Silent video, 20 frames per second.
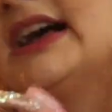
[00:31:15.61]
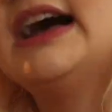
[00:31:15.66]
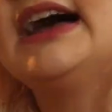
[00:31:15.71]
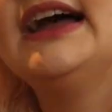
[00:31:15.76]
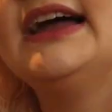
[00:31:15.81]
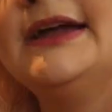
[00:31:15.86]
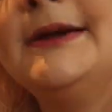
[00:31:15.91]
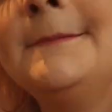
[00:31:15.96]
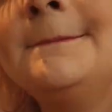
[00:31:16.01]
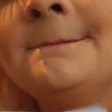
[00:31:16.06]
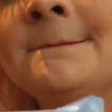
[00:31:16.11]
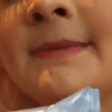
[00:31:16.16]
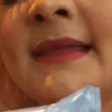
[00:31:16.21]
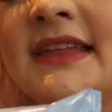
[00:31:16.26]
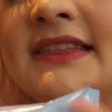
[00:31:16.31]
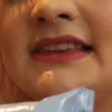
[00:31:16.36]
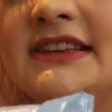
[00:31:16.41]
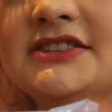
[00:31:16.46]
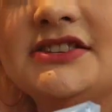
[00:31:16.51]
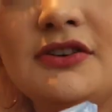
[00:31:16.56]
I
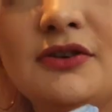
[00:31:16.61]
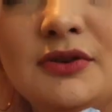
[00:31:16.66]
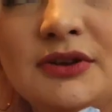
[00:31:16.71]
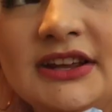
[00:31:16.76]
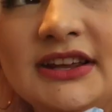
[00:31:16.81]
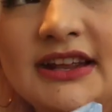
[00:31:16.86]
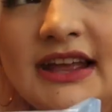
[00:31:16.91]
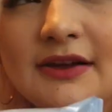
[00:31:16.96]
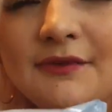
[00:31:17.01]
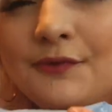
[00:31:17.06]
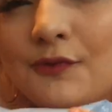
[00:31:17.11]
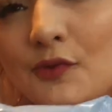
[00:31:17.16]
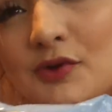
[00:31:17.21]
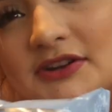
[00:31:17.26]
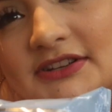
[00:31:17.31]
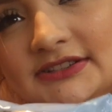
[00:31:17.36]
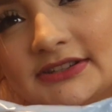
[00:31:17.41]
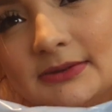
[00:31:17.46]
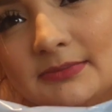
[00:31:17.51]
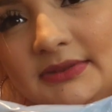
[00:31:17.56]
these are only like
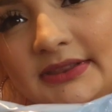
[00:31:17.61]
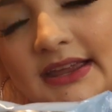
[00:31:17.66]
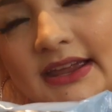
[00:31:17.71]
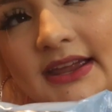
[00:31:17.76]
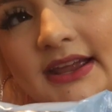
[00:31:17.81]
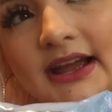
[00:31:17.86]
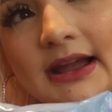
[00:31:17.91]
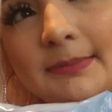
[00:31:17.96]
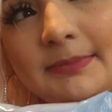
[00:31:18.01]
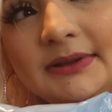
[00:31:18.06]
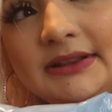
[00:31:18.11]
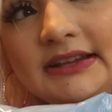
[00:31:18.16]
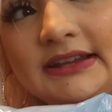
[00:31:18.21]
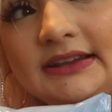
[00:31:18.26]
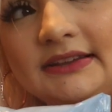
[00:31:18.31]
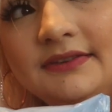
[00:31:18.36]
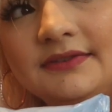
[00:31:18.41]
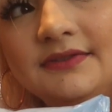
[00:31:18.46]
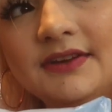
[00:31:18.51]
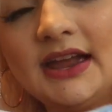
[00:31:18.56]
four something i
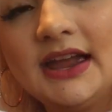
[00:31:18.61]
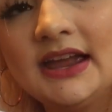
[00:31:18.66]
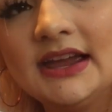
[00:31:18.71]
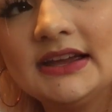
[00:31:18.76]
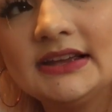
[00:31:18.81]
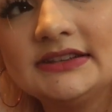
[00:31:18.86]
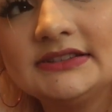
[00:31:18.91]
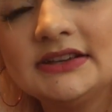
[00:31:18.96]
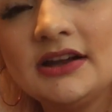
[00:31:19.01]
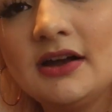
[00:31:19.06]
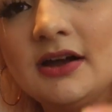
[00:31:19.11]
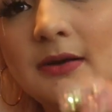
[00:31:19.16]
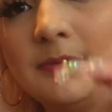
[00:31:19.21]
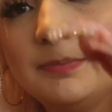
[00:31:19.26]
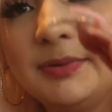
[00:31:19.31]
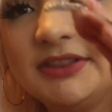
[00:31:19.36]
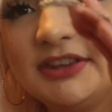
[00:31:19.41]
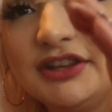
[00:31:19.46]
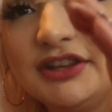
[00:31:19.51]
believe and um, but